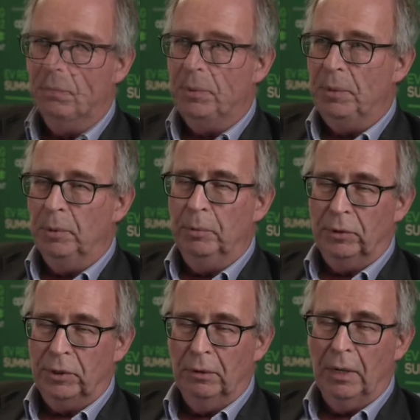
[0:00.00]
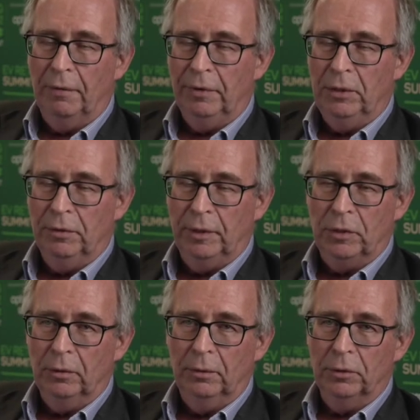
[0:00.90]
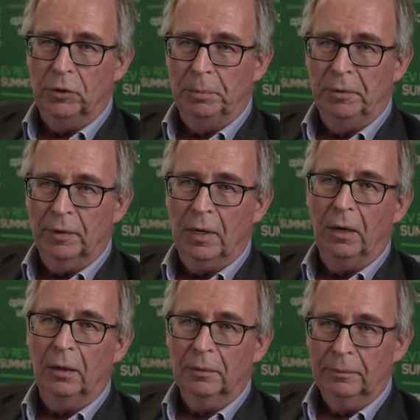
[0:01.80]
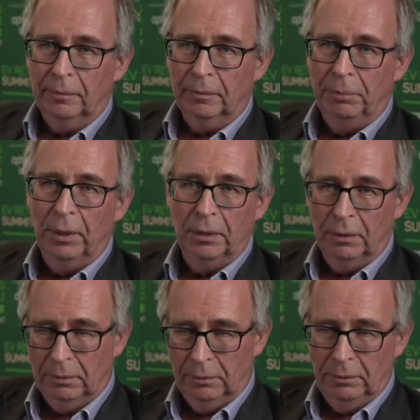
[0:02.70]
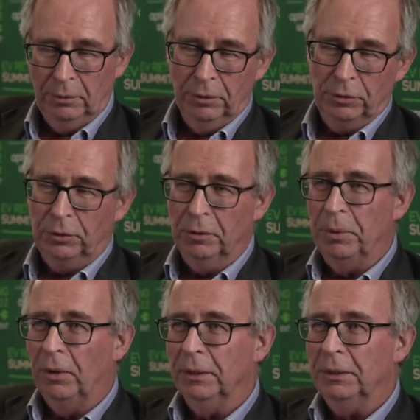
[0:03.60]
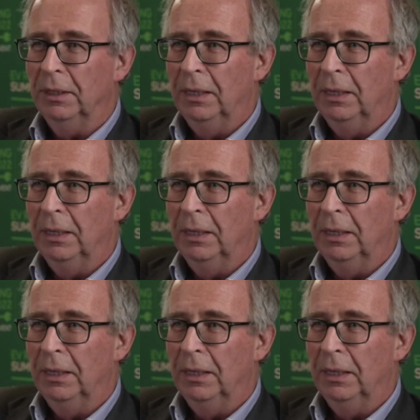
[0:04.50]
People will still have individual ownership of a car, but you know, to your point,